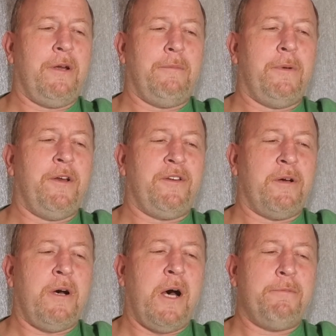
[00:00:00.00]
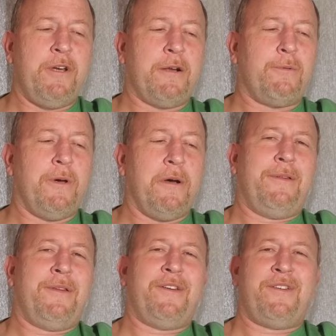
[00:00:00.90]
money's no object, well,
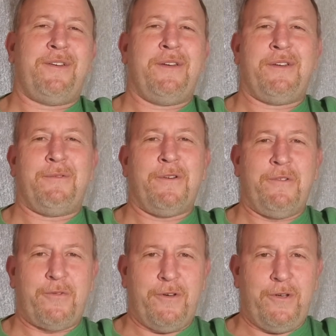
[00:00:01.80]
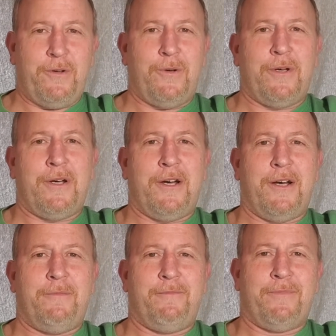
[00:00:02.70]
this isn't really for you.
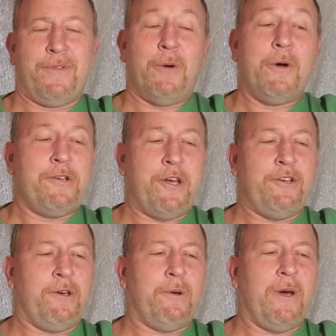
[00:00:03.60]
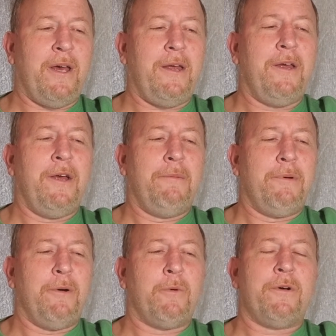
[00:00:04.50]
Don't want to chase you away,
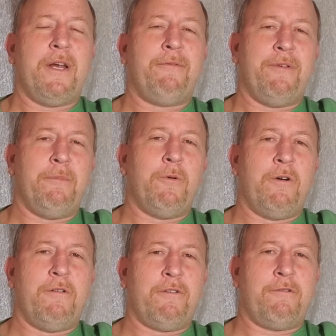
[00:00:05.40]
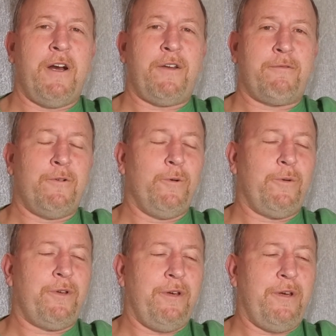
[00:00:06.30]
but we're definitely more of a
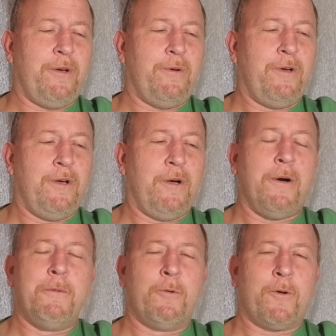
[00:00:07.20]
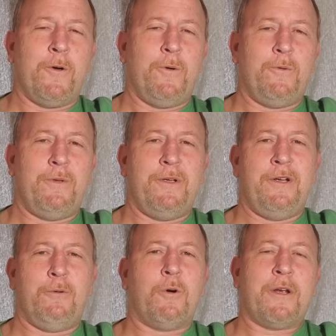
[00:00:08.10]
grassroots, homegrown,
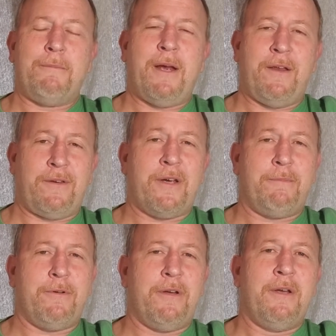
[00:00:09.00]
working man's type of